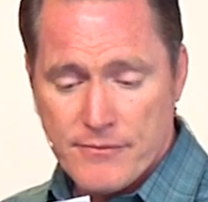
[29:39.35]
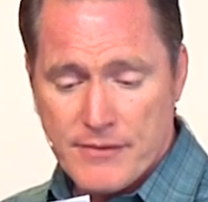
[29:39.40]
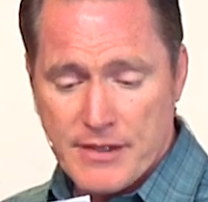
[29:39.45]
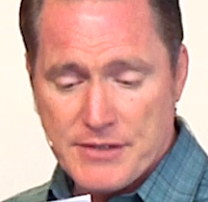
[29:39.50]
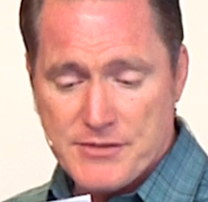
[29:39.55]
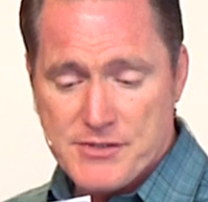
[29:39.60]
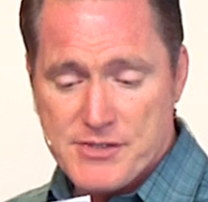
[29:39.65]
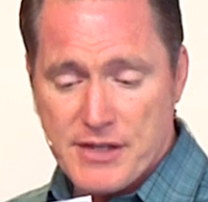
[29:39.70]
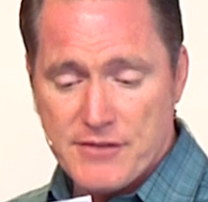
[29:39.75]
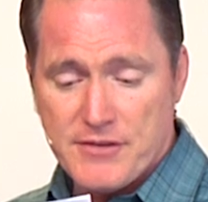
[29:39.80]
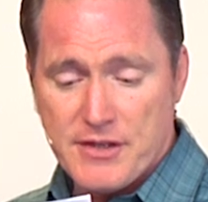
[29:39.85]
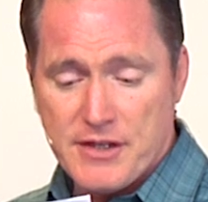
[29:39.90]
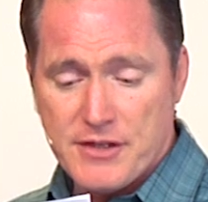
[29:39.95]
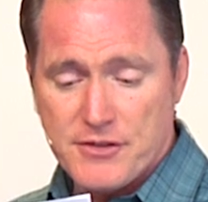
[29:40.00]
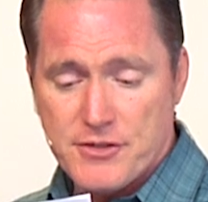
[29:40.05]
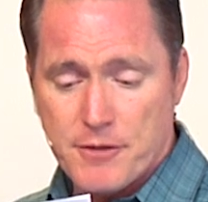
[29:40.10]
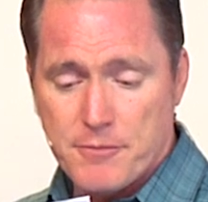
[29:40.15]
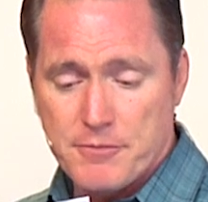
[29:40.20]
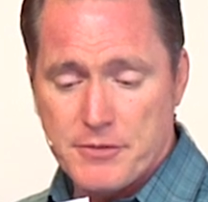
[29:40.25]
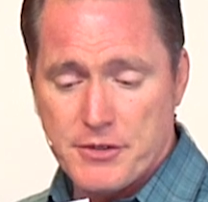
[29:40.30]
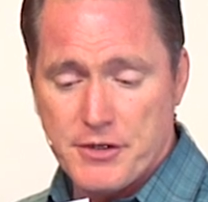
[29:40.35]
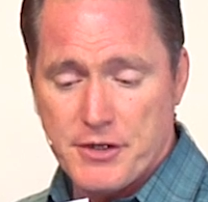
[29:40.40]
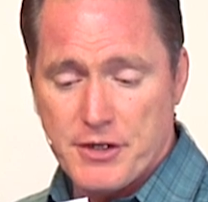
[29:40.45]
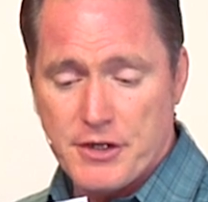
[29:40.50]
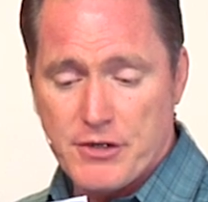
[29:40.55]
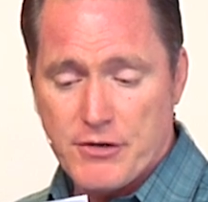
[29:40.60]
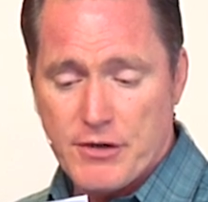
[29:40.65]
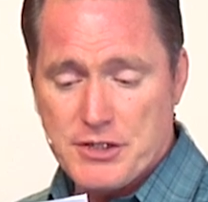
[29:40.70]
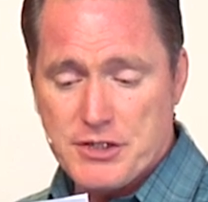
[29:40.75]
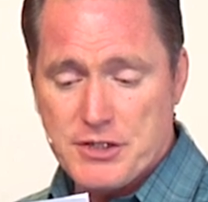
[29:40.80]
Then said the interpreter to
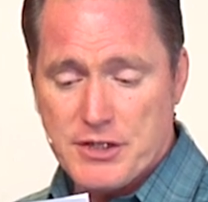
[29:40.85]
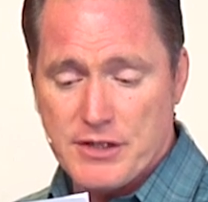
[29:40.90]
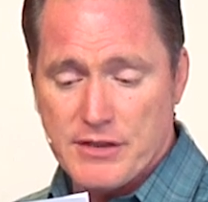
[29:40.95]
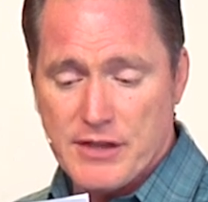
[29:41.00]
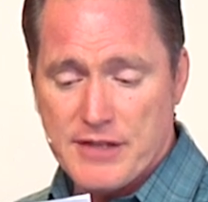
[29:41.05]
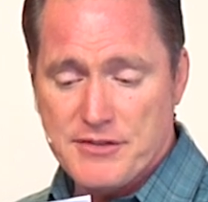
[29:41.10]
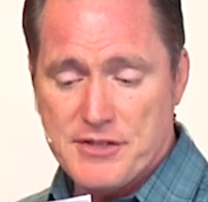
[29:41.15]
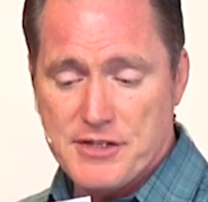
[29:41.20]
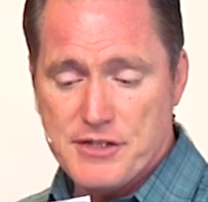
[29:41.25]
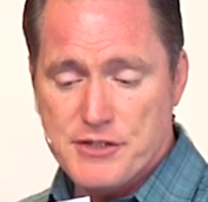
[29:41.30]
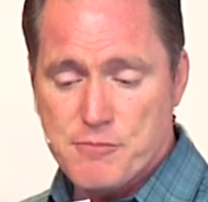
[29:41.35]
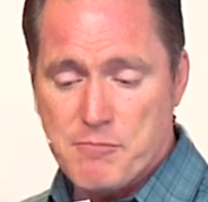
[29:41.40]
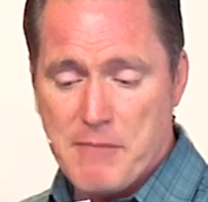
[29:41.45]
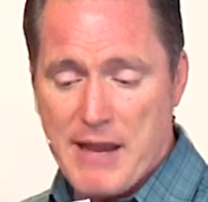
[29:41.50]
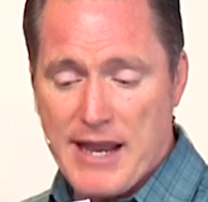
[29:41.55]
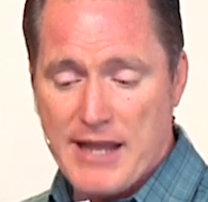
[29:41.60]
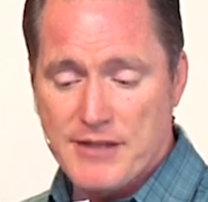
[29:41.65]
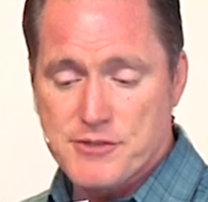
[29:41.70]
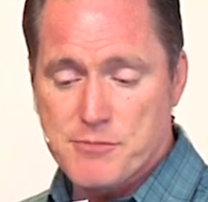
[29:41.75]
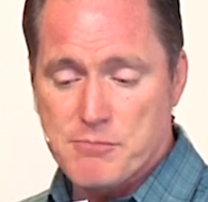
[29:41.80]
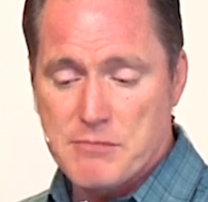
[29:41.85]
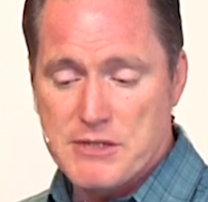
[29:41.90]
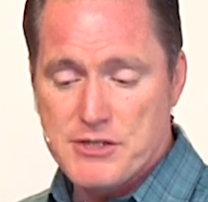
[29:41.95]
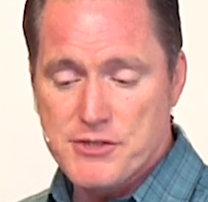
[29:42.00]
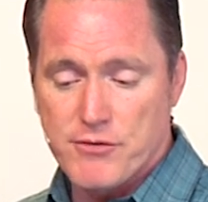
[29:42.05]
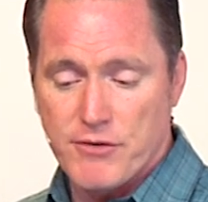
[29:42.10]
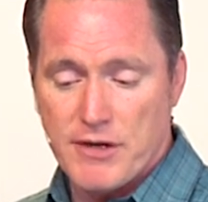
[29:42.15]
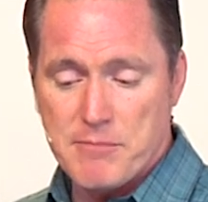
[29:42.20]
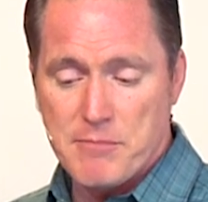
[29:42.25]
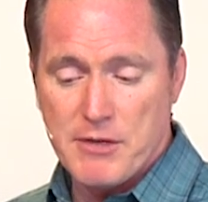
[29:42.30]
Christian, "Let this man's
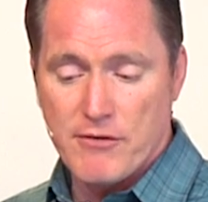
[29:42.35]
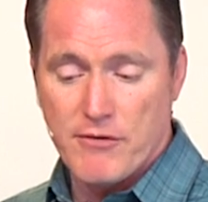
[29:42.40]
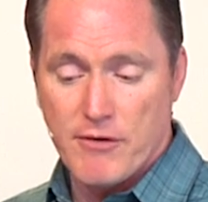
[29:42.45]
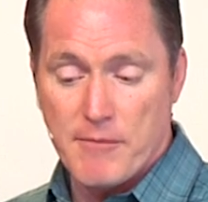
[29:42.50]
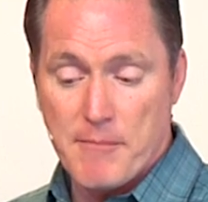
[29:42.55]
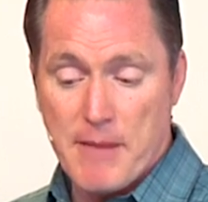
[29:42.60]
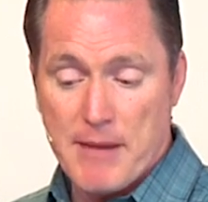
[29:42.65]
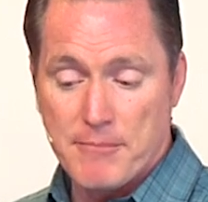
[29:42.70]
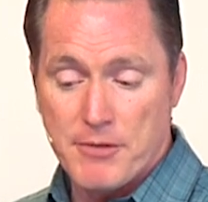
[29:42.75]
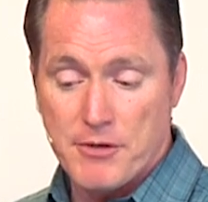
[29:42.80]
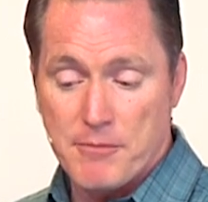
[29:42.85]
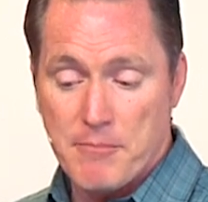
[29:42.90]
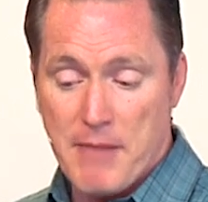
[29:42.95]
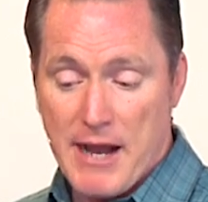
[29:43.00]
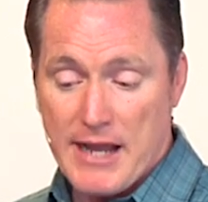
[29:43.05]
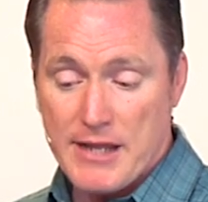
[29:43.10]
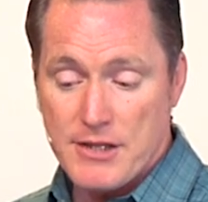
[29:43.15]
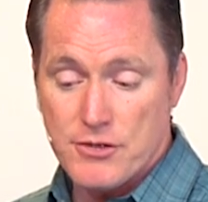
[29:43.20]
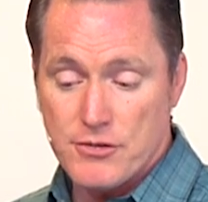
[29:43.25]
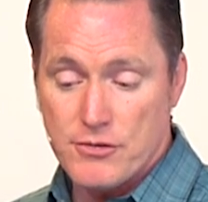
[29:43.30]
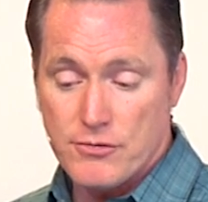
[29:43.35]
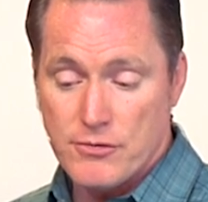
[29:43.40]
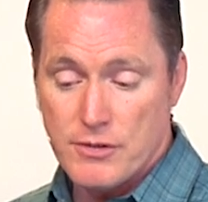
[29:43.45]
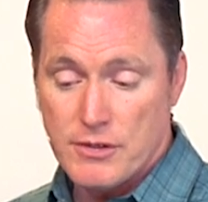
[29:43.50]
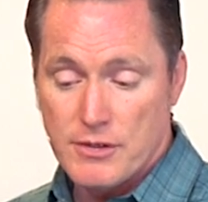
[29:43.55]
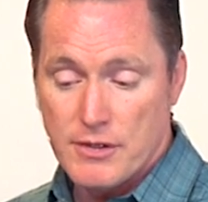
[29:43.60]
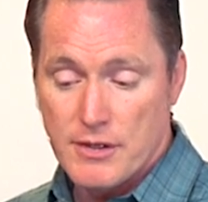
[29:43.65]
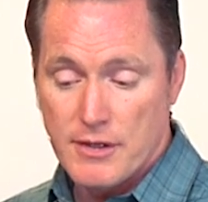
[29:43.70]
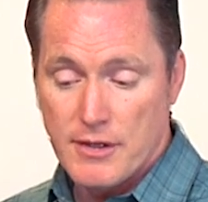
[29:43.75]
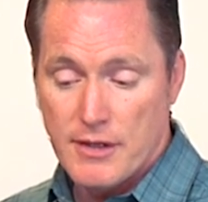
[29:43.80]
misery be remembered by you,
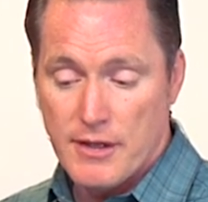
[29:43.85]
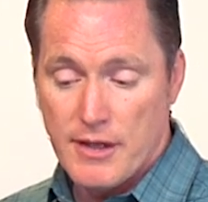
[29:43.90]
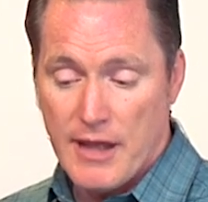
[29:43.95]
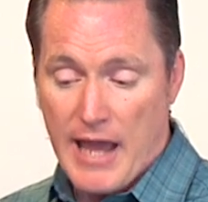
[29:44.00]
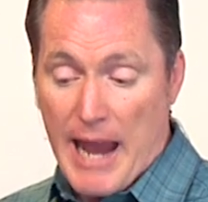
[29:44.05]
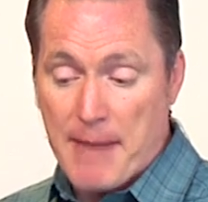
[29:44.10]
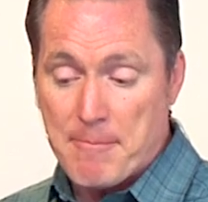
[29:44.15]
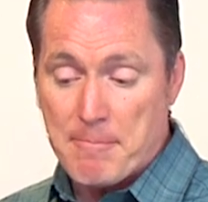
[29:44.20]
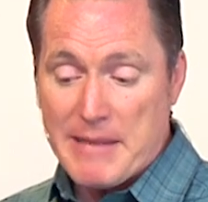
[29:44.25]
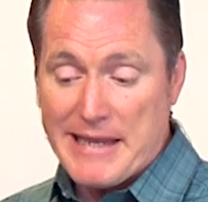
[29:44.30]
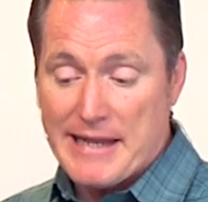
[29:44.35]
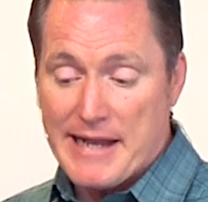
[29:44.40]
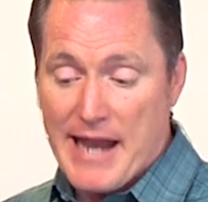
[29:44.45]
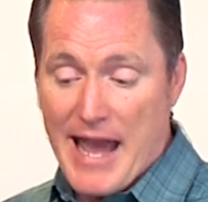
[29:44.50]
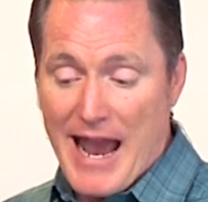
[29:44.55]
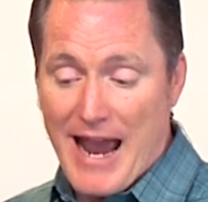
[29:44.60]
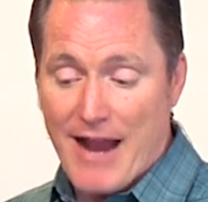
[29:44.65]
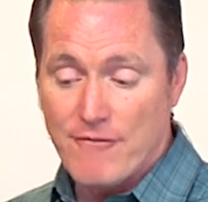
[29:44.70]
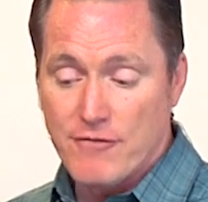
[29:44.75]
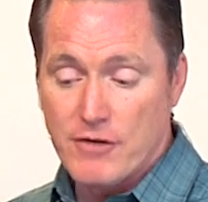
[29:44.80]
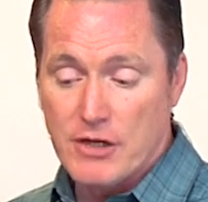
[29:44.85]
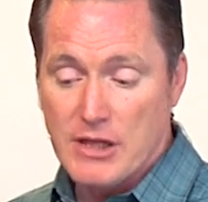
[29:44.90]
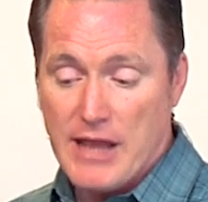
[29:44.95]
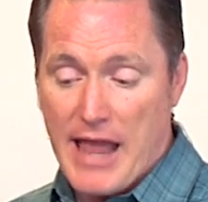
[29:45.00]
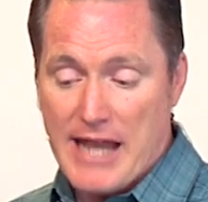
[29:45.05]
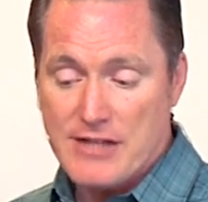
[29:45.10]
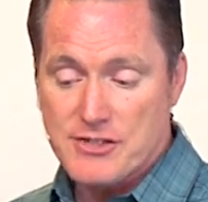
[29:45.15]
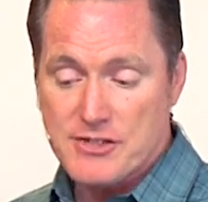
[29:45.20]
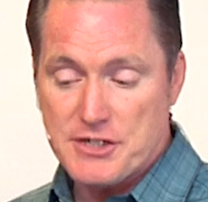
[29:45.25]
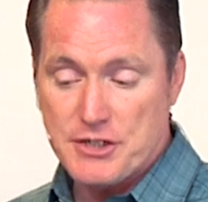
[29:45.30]
and be an
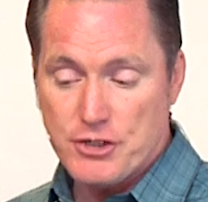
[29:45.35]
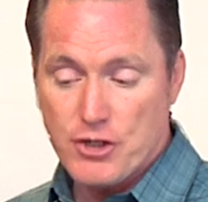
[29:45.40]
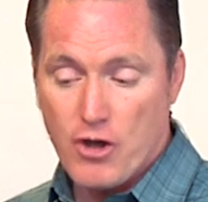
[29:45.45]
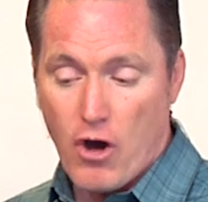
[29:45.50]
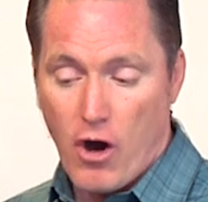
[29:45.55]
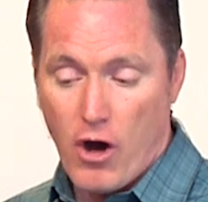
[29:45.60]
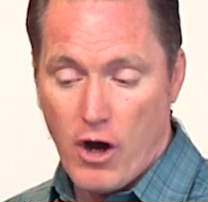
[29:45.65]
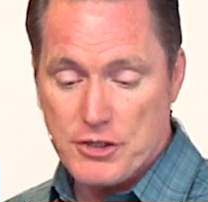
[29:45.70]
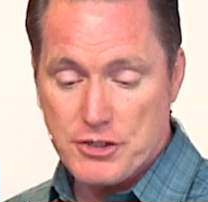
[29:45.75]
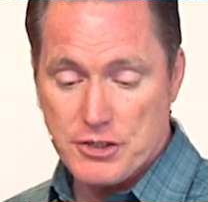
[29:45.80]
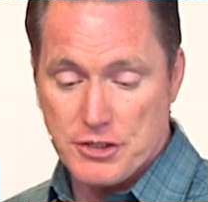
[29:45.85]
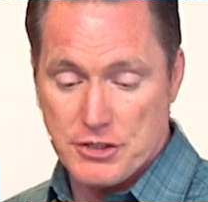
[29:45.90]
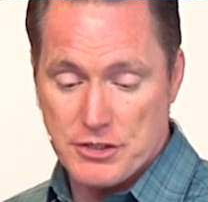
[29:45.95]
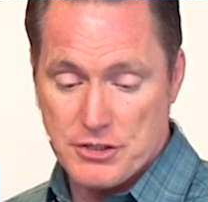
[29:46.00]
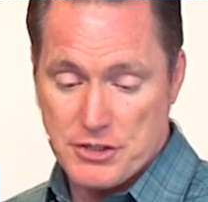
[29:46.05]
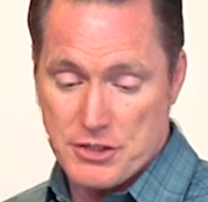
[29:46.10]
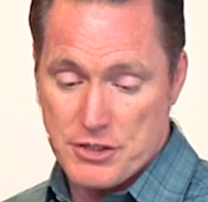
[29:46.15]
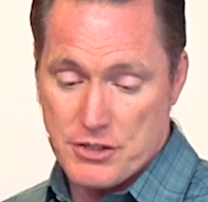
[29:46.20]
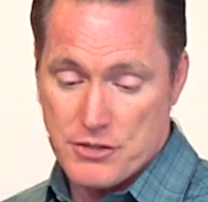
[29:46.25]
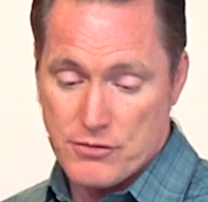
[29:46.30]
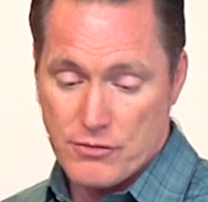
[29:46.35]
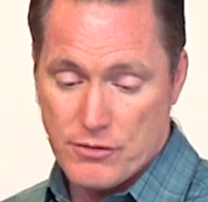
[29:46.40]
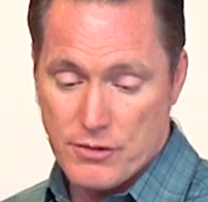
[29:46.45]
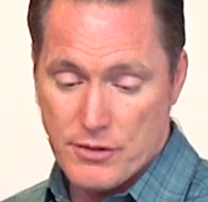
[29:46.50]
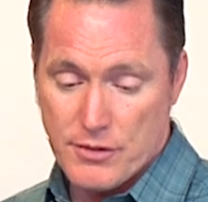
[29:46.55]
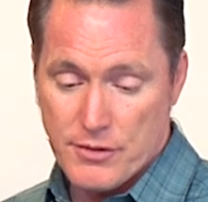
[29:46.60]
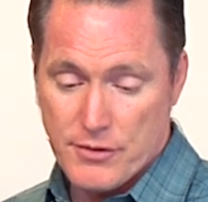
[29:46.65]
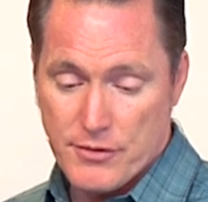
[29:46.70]
everlasting caution to you."